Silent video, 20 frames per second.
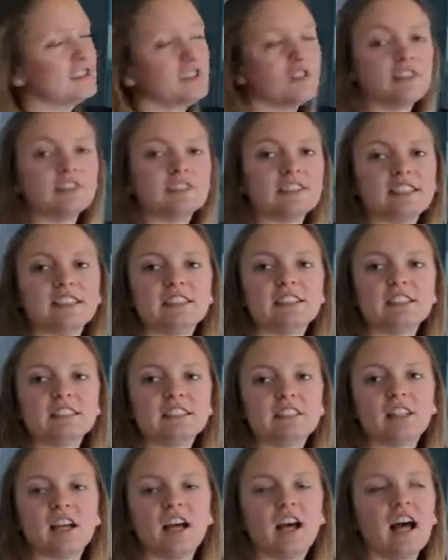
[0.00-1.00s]
saw this
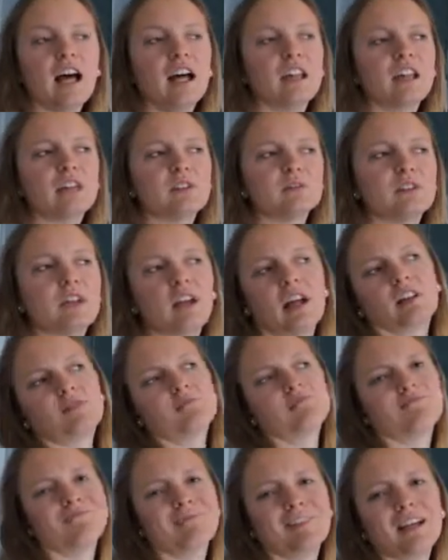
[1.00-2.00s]
and I was like,
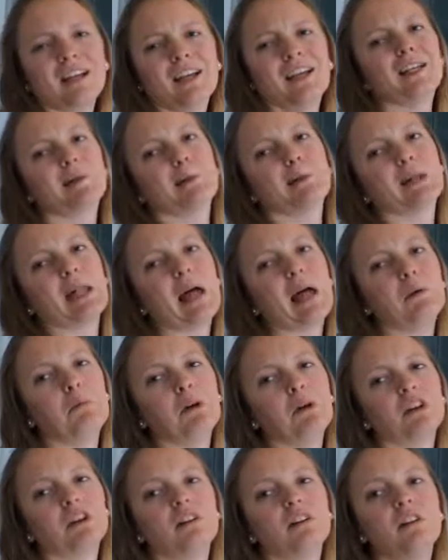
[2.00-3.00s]
it's about Harry
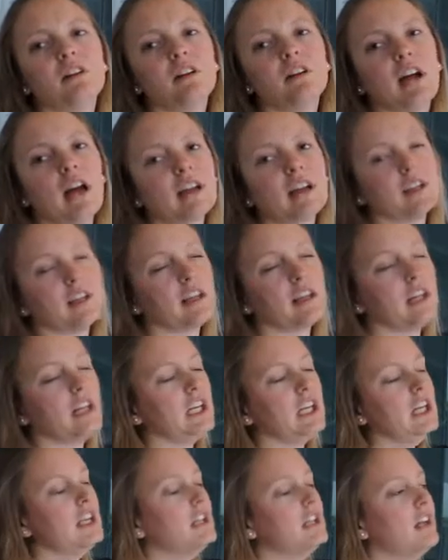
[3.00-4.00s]
Potter, I can get
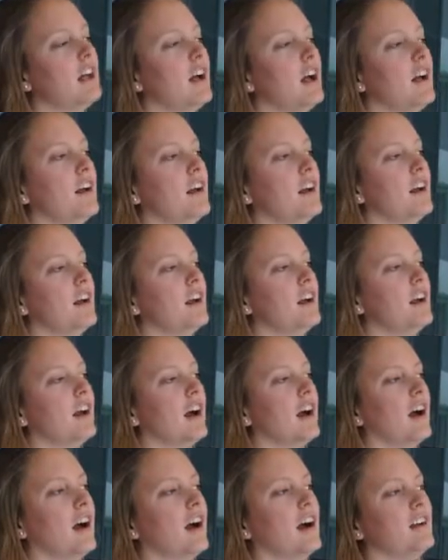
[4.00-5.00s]
it
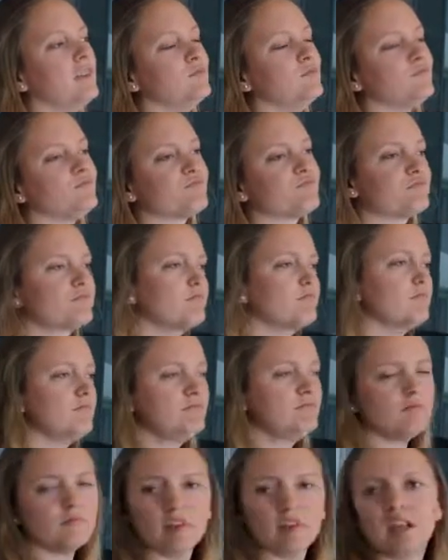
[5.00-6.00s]
and
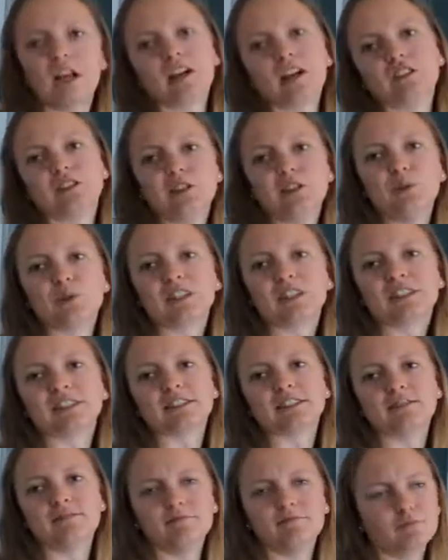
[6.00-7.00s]
yeah, see what it
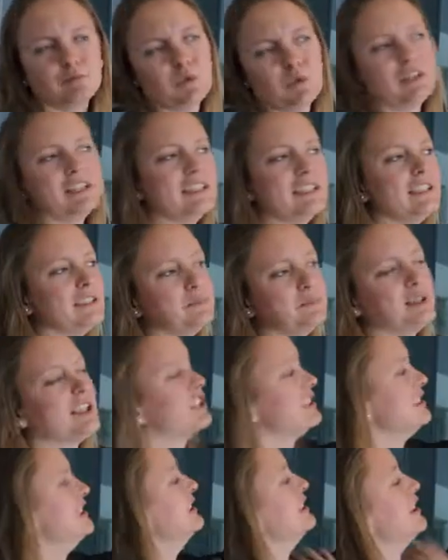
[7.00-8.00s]
is,
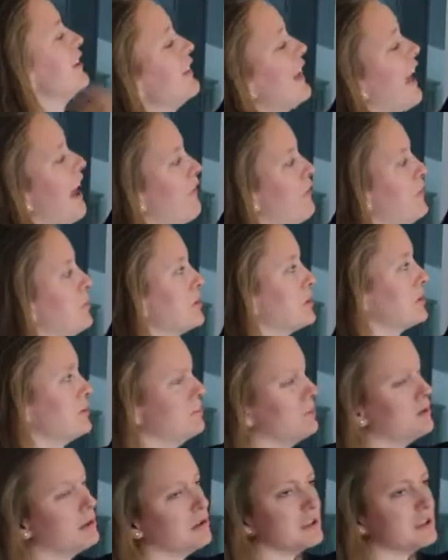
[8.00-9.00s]
because it's not the Harry Potter
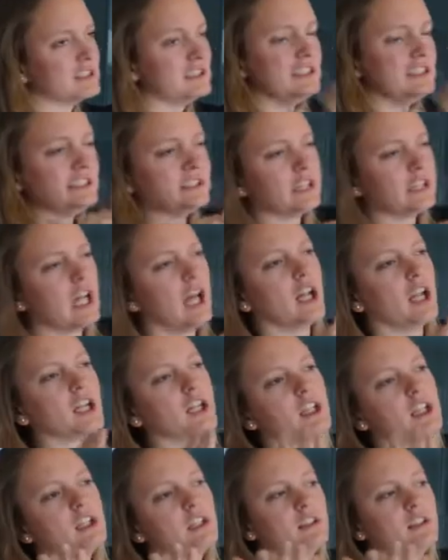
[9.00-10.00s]
books, it's like
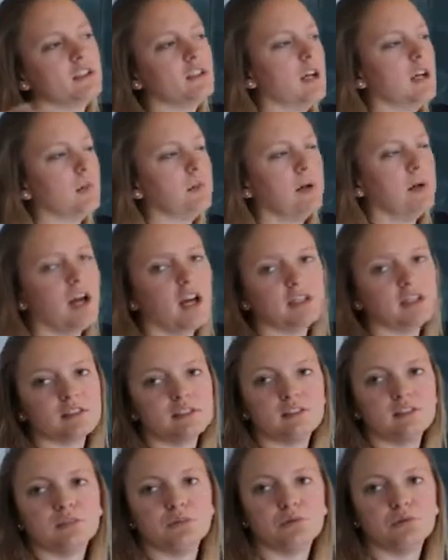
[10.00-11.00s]
a person
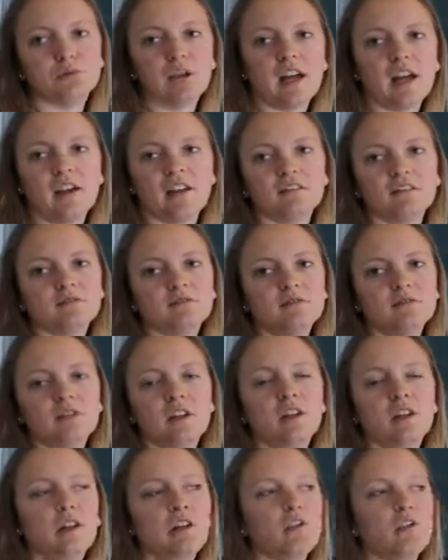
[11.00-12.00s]
who have
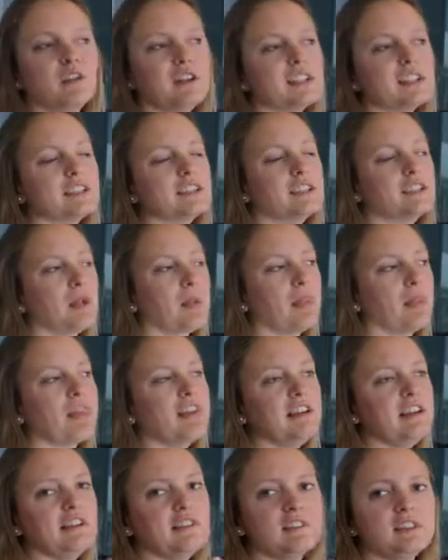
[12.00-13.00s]
written some
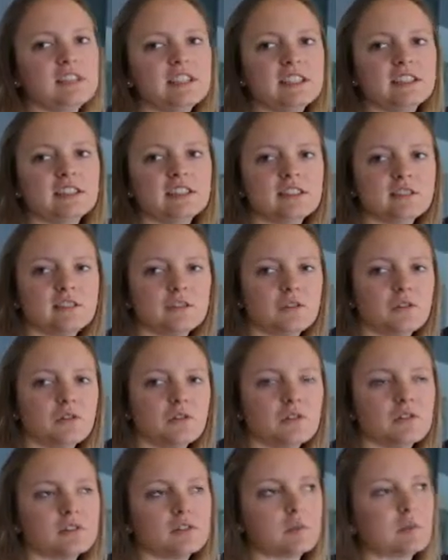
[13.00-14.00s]
theories
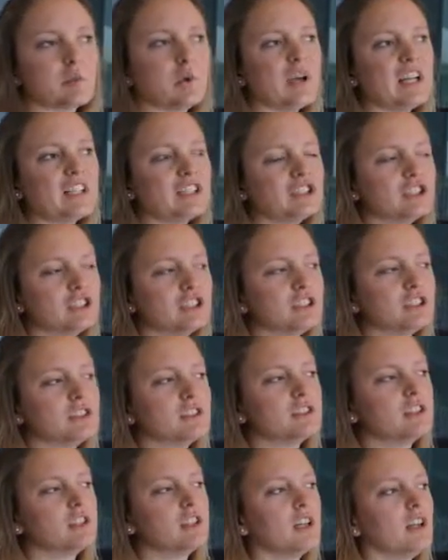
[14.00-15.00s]
or some
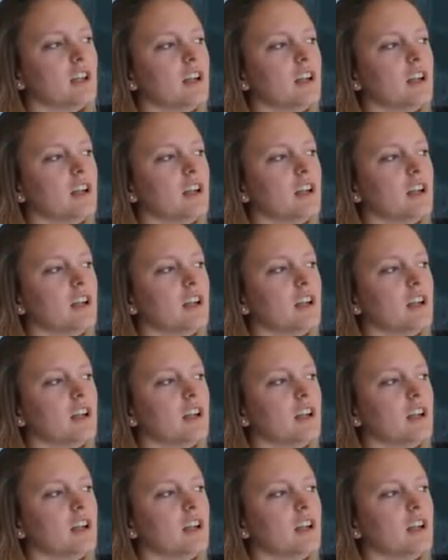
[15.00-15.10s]
questions